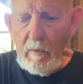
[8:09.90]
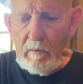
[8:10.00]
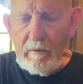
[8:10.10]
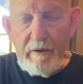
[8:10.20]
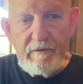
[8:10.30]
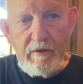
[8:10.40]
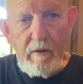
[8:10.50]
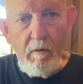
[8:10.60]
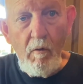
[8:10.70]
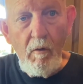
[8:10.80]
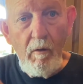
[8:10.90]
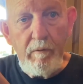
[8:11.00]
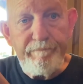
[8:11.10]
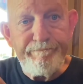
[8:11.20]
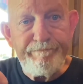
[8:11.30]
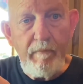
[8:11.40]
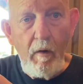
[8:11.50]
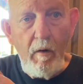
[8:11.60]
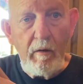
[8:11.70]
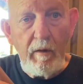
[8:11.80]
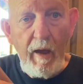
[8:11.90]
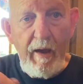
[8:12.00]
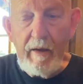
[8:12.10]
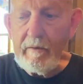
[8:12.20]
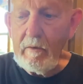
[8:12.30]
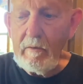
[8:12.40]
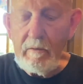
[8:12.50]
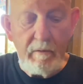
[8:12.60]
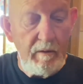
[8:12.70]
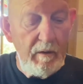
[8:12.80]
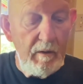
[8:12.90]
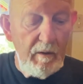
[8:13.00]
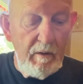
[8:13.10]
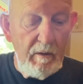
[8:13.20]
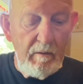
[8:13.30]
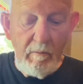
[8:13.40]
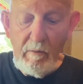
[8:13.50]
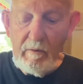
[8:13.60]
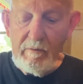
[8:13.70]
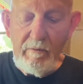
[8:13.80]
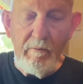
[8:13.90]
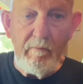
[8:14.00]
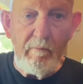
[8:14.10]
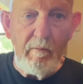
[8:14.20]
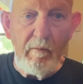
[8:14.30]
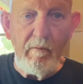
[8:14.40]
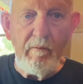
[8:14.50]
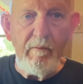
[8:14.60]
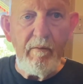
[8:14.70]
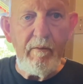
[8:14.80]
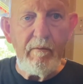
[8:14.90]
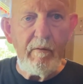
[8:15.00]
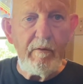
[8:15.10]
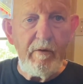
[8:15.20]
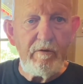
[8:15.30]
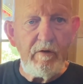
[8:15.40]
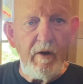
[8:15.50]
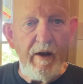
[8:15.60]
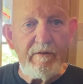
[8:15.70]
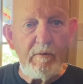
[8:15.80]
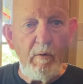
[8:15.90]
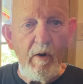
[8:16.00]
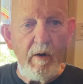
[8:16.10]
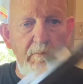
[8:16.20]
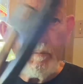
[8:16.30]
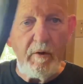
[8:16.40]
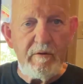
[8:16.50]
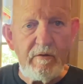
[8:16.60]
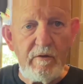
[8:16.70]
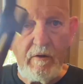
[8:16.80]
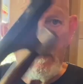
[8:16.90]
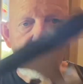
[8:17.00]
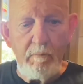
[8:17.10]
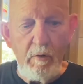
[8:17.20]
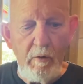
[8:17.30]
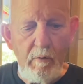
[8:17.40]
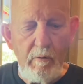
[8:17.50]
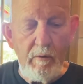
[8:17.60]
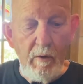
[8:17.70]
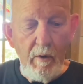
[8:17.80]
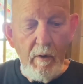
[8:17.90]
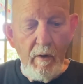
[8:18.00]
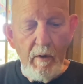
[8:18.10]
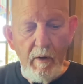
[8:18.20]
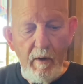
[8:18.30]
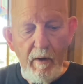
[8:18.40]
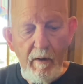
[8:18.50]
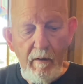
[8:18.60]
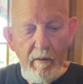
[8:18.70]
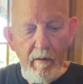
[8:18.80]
linseed oil on the handle where it still has grip, but it's still smooth. Put